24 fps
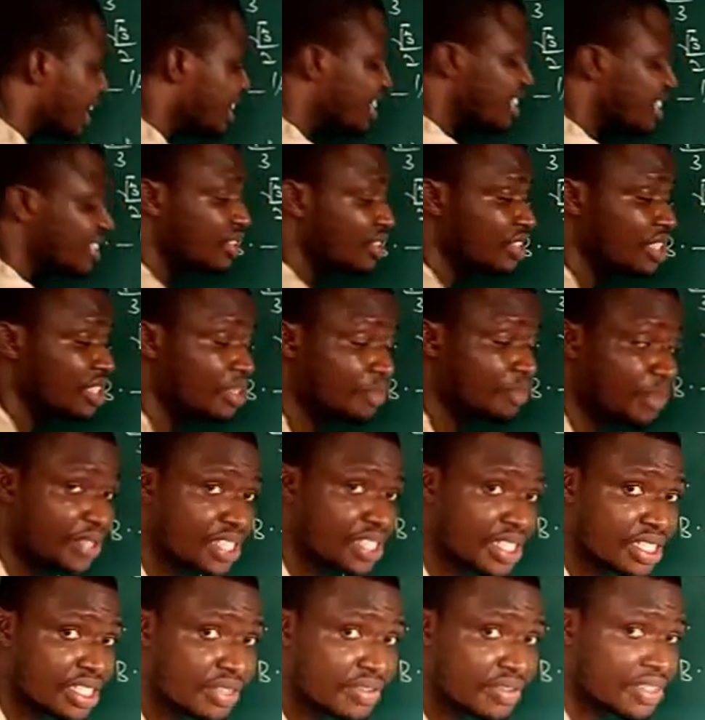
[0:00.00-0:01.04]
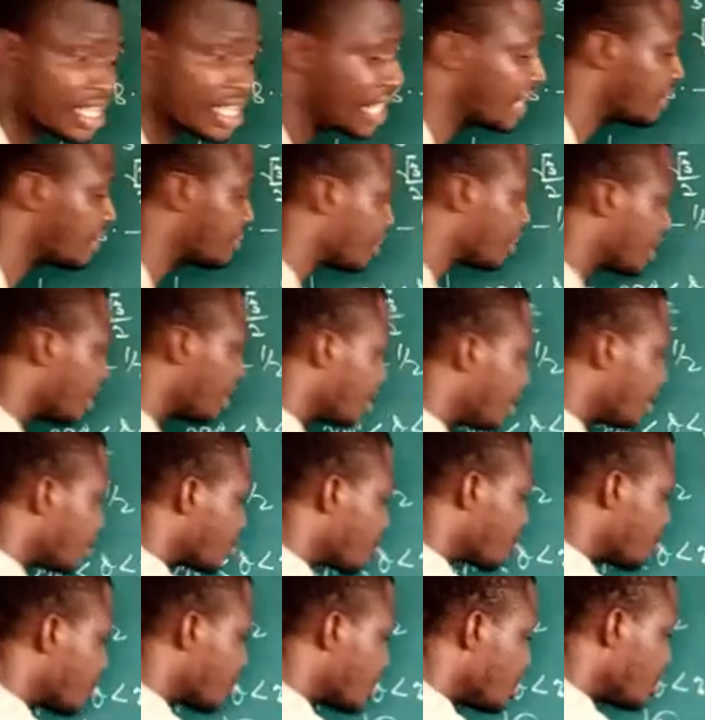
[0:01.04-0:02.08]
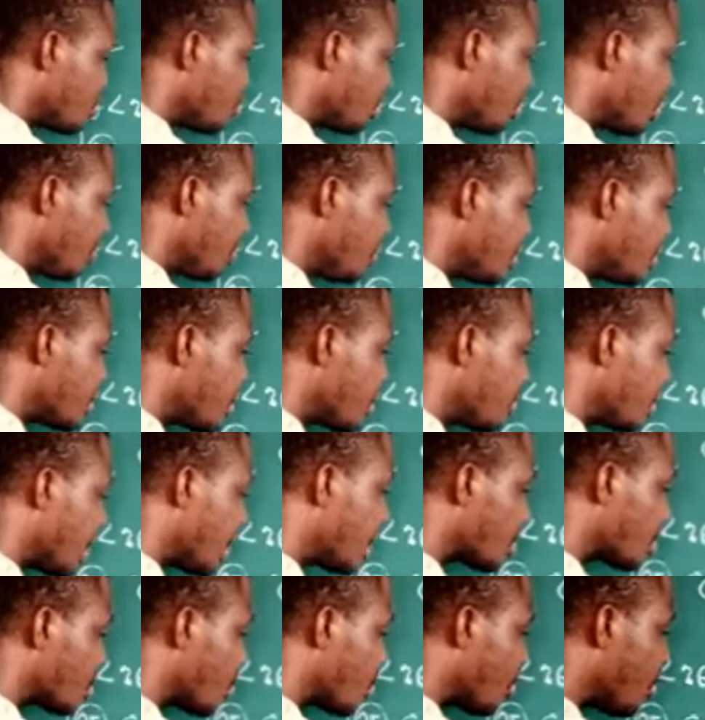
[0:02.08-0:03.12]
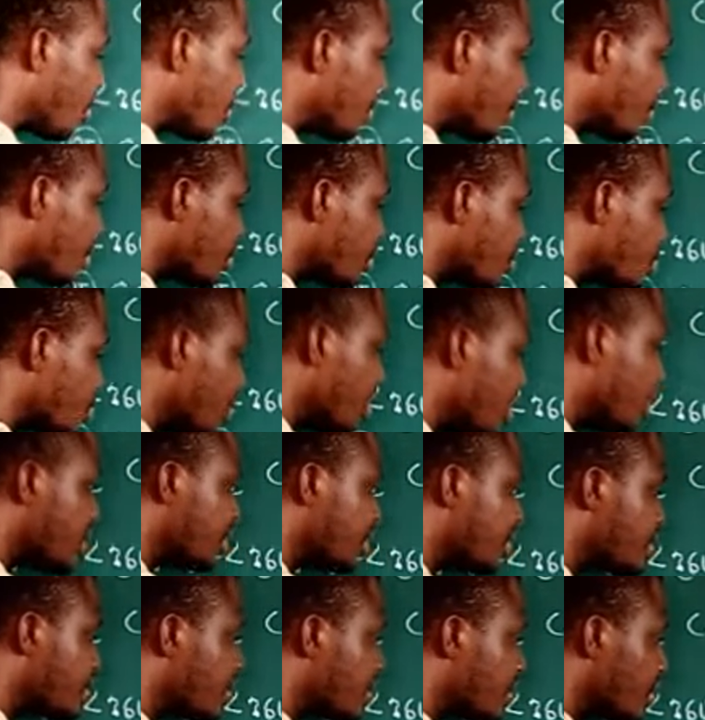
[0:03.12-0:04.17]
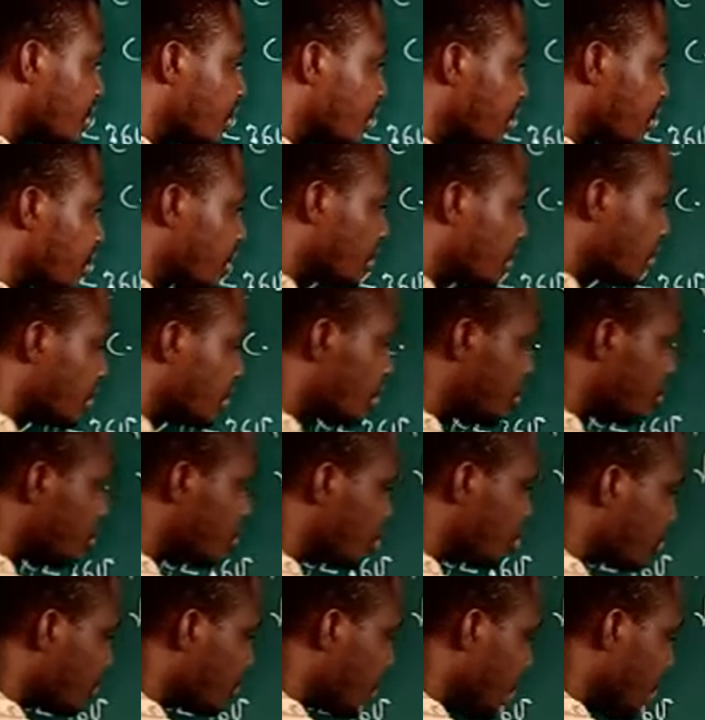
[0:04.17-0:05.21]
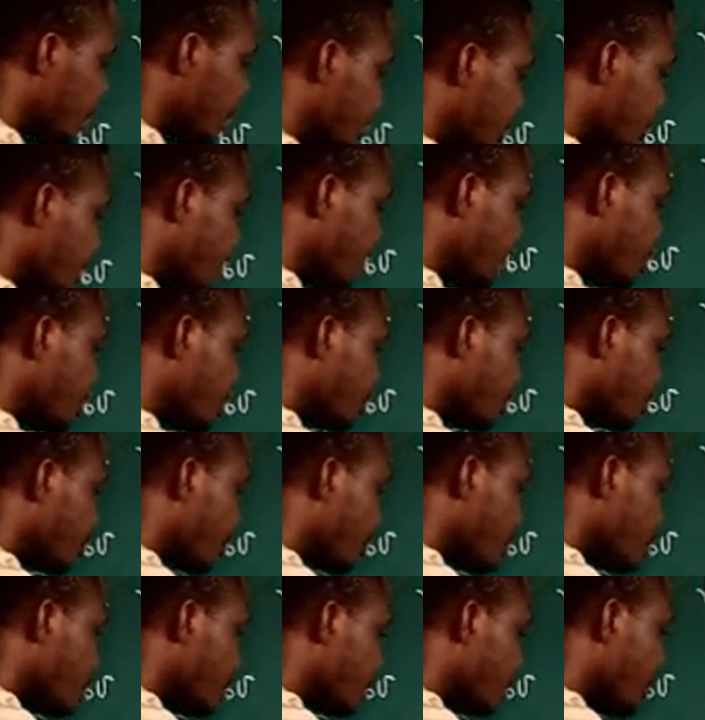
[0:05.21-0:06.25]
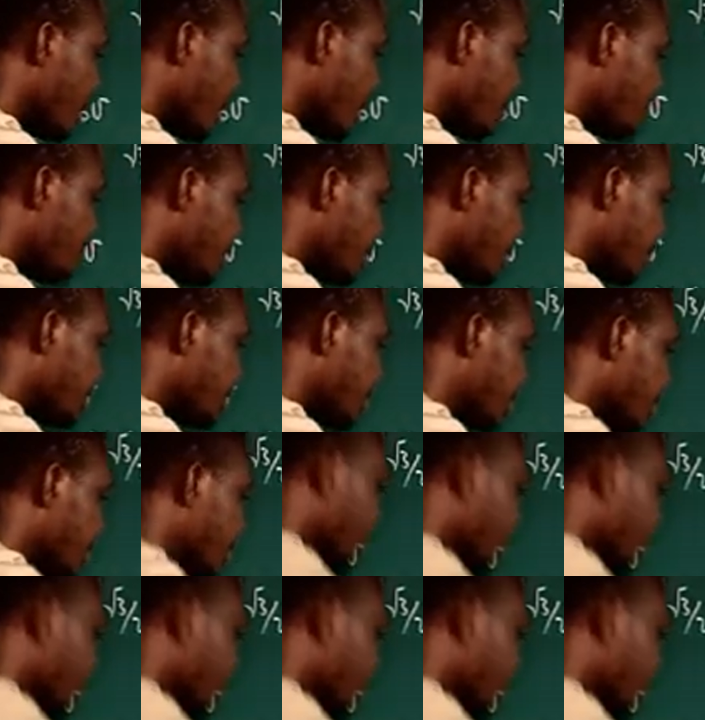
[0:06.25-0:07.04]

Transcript: ignore the positive sign. So this will give me the same thing as cos what? Subtract this, that's cos 45 degree.